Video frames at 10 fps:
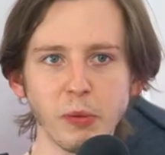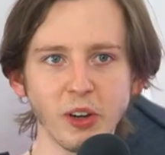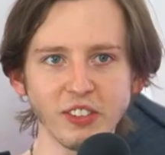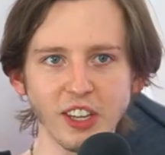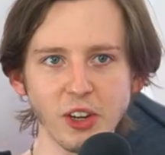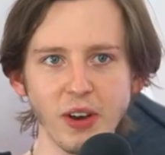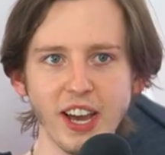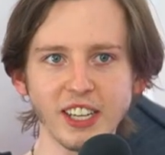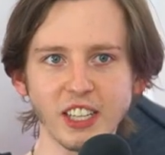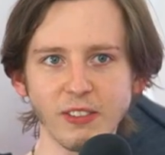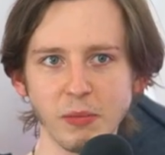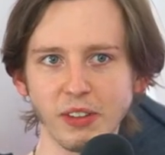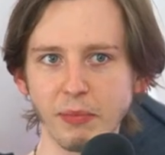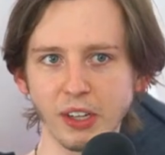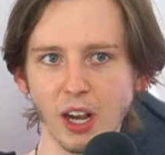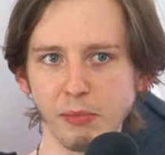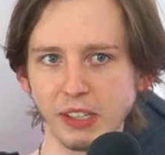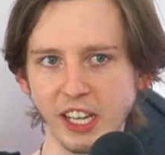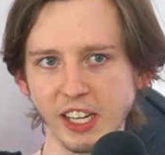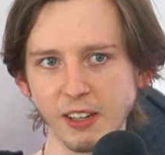boys. I knew I had to give them something
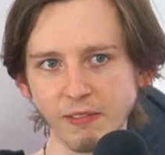complicated.